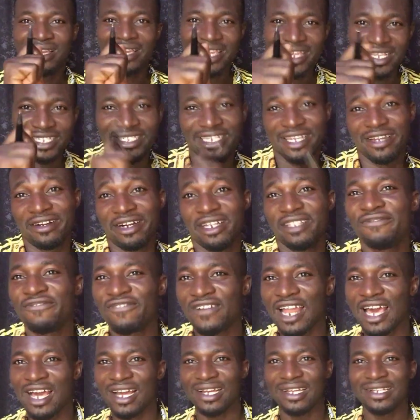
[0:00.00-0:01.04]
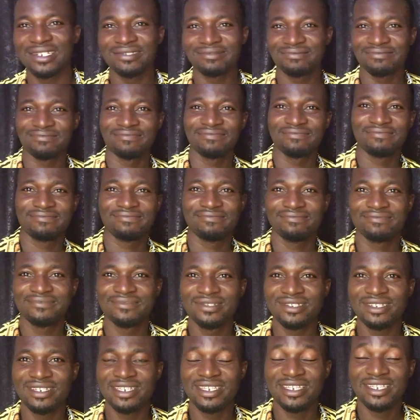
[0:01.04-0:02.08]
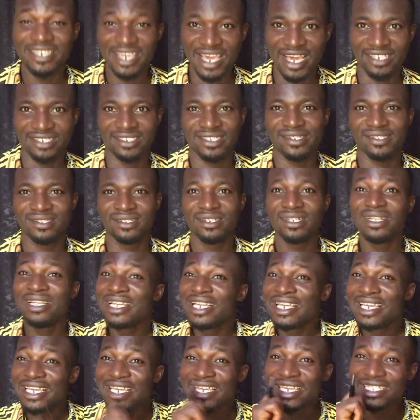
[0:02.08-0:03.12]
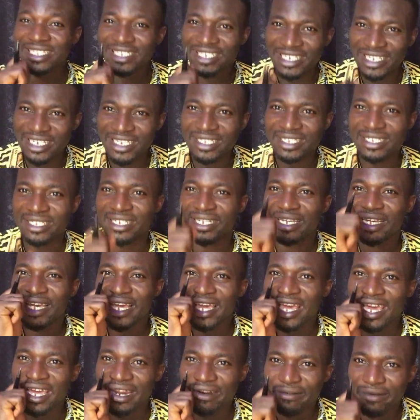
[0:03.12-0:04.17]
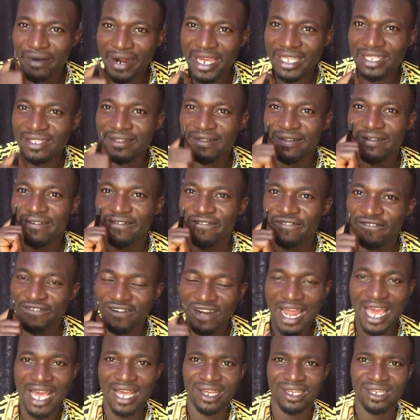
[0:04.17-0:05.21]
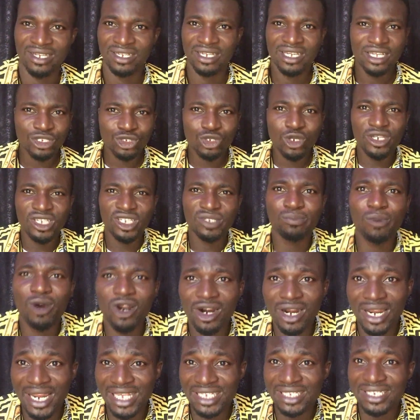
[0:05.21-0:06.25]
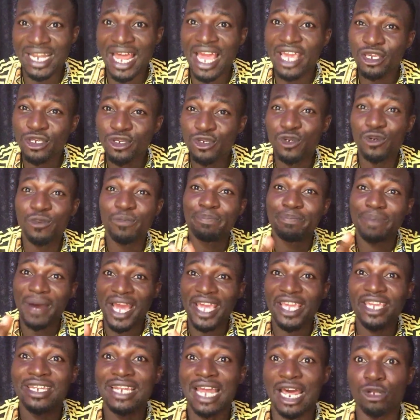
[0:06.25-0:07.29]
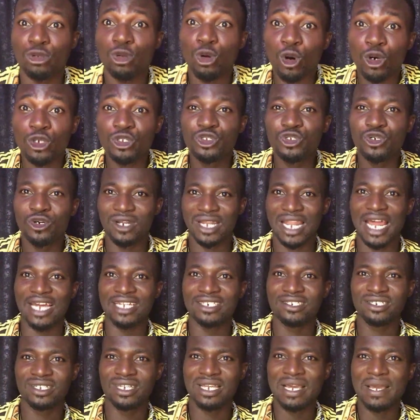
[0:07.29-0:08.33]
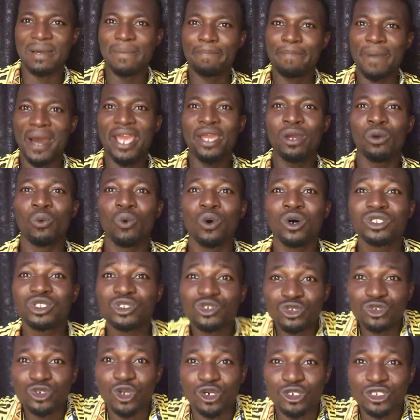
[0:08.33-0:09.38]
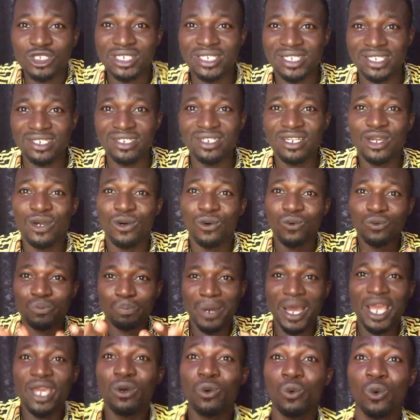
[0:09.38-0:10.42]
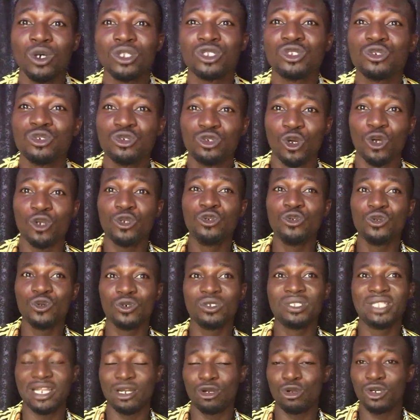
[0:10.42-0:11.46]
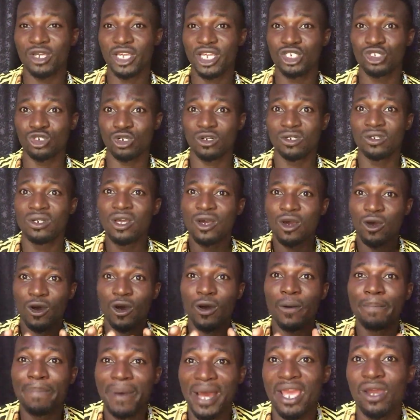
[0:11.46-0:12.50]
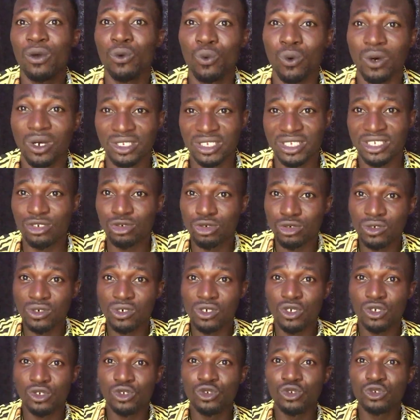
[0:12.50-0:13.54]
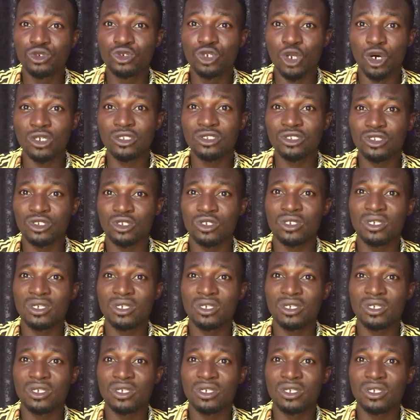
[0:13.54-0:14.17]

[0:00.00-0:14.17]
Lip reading: It's a red flag. Yes, it is a red flag. So it's more or less like you buying an audio land, buying what you don't see, buying what you don't know the location, or buying what you don't